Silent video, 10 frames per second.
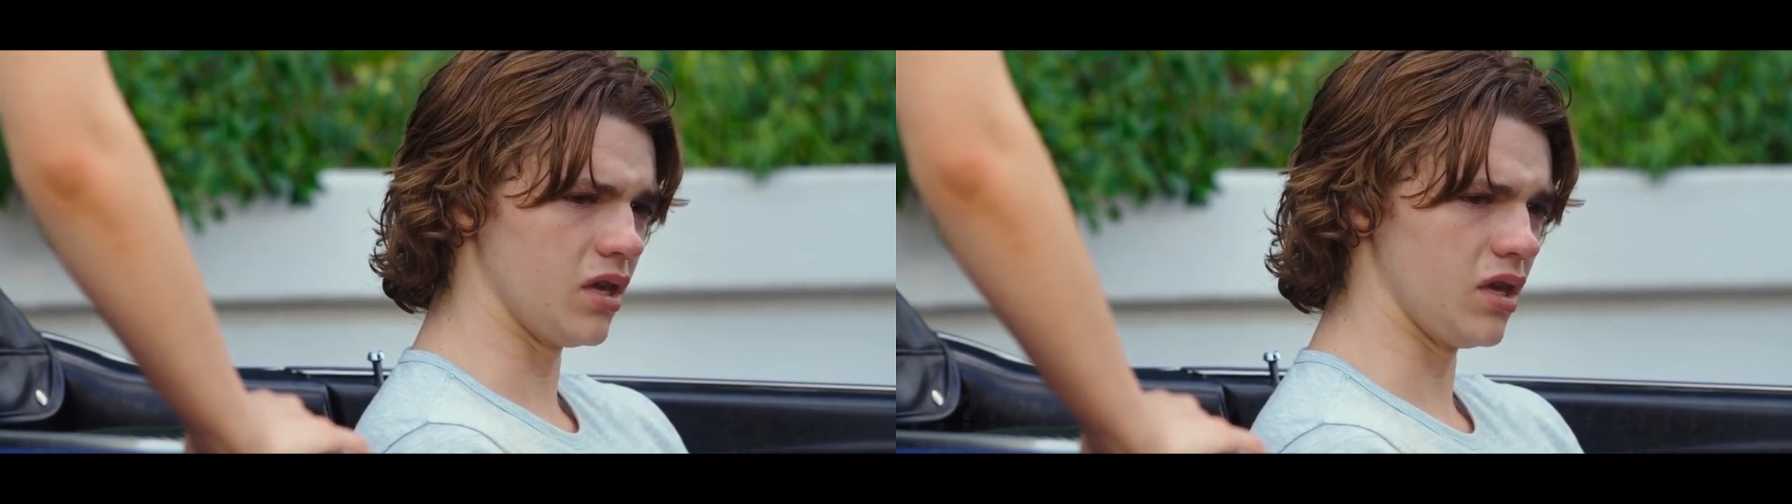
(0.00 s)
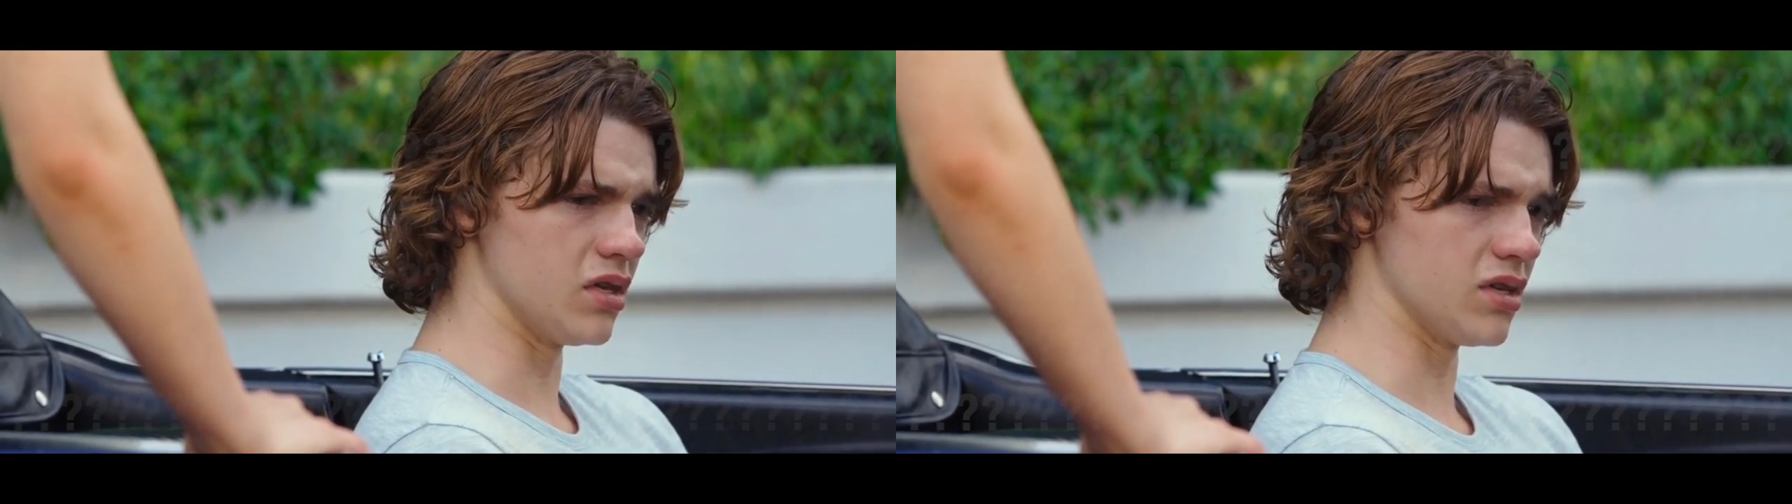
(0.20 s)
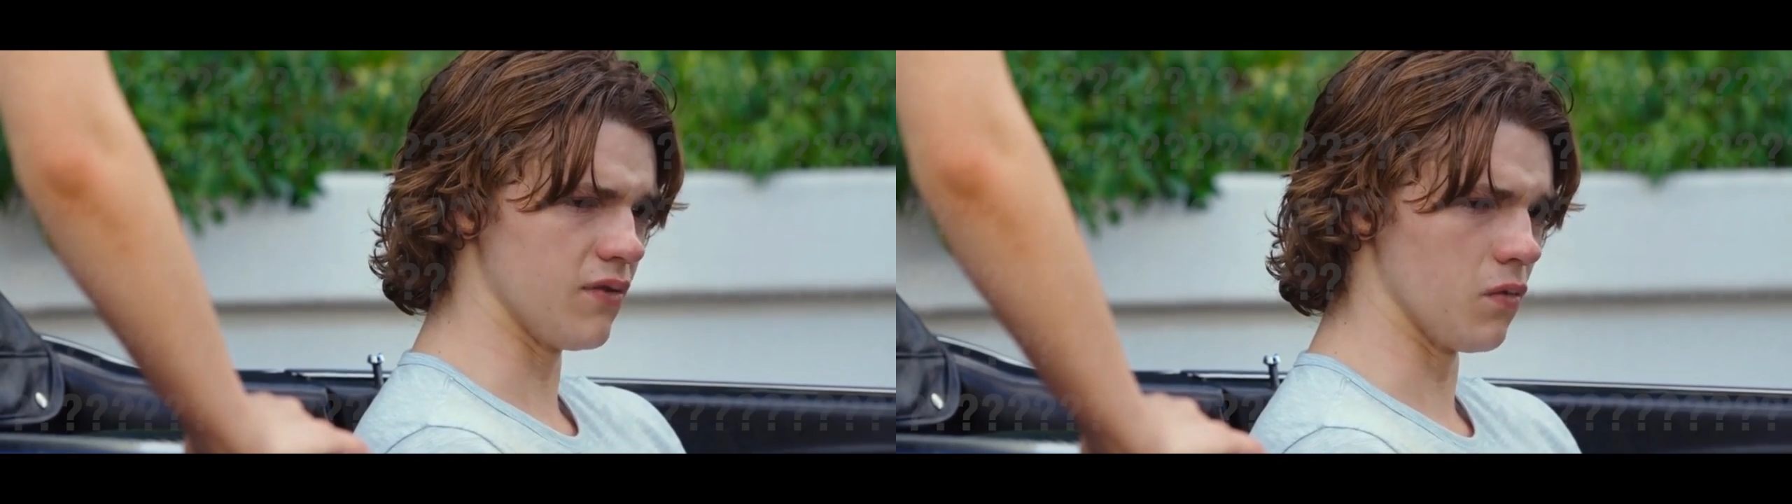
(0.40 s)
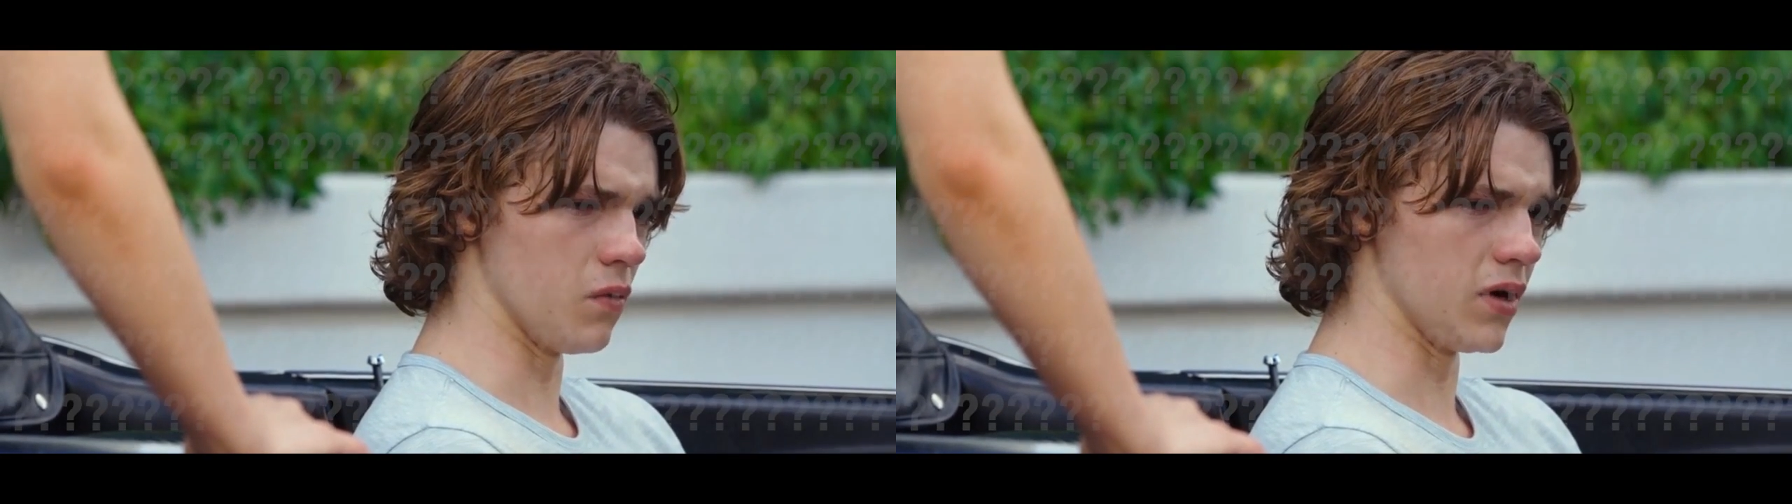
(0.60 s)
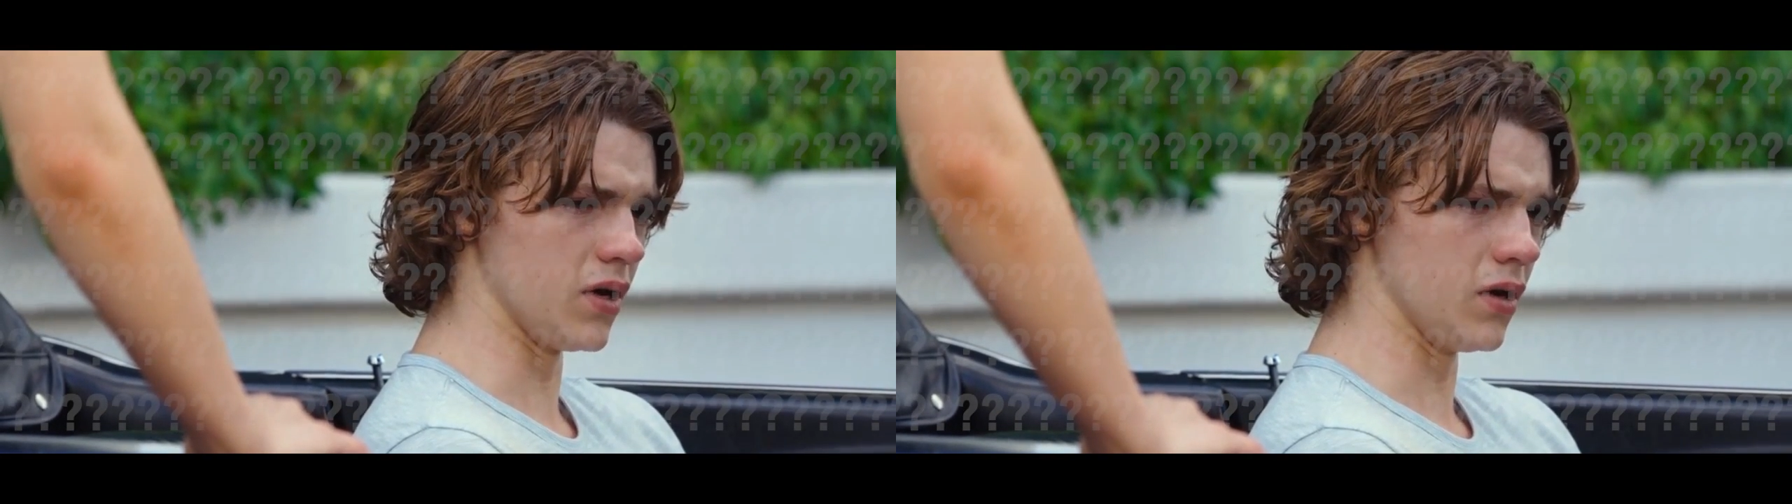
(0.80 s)
that he has
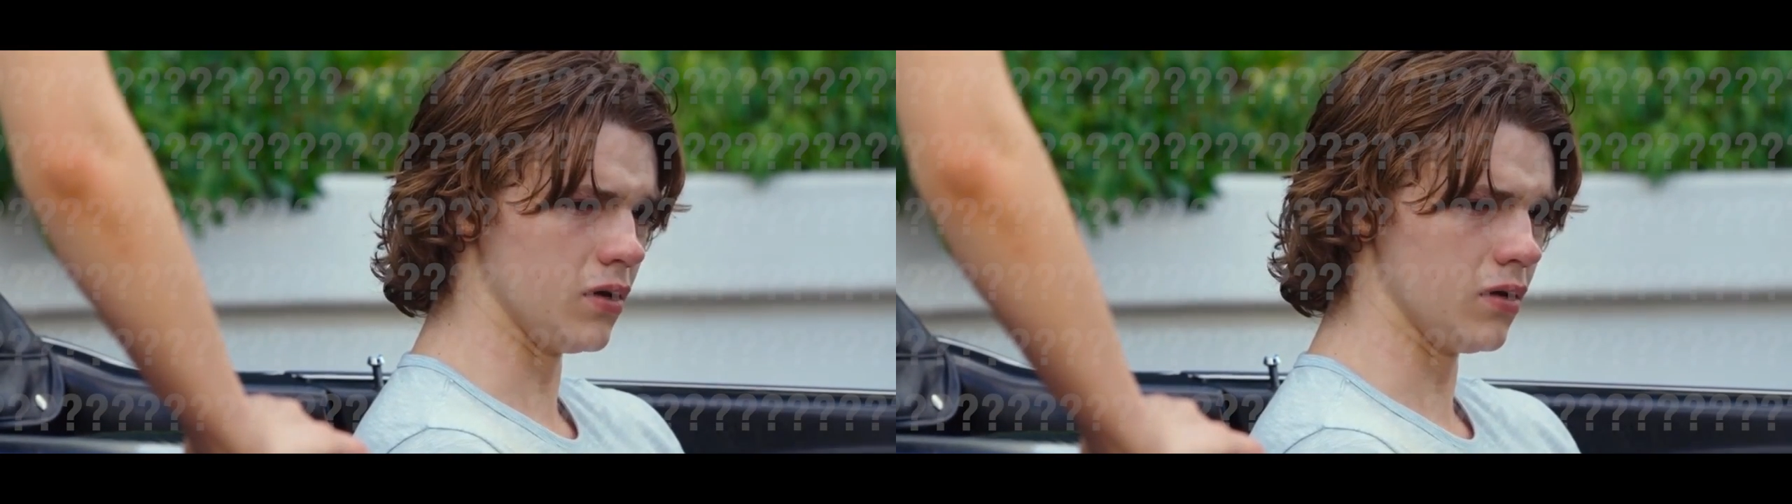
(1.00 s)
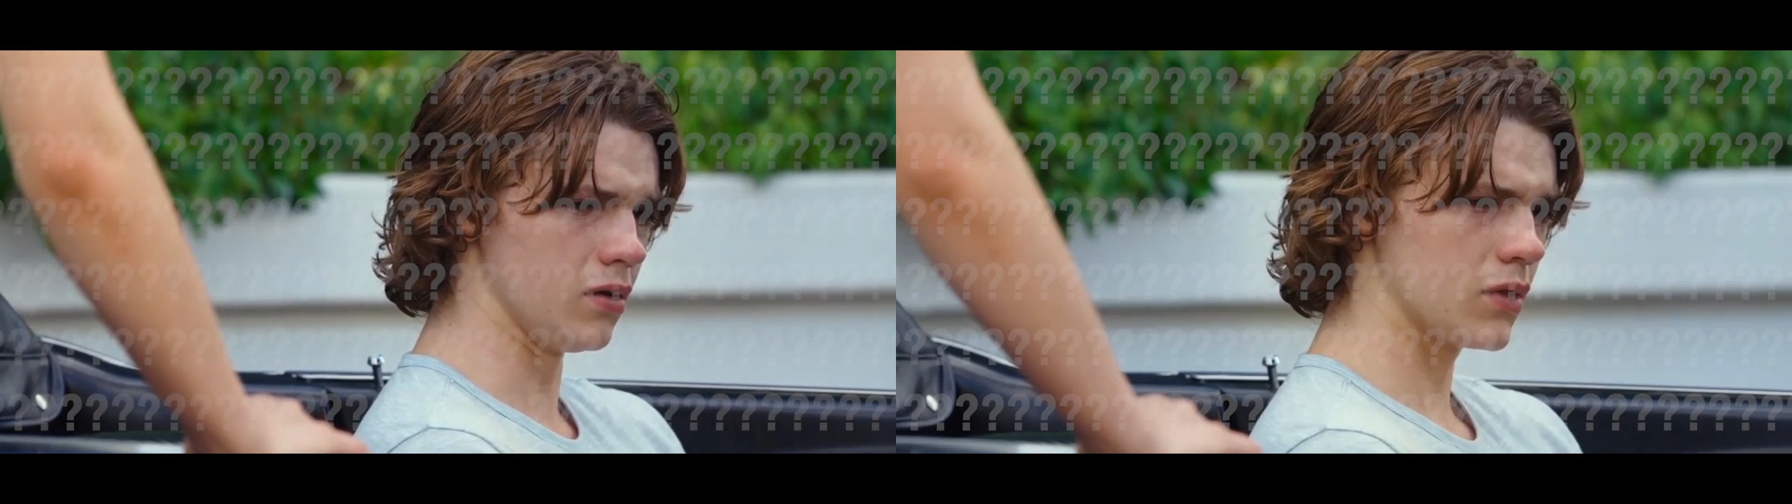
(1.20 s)
ever wanted.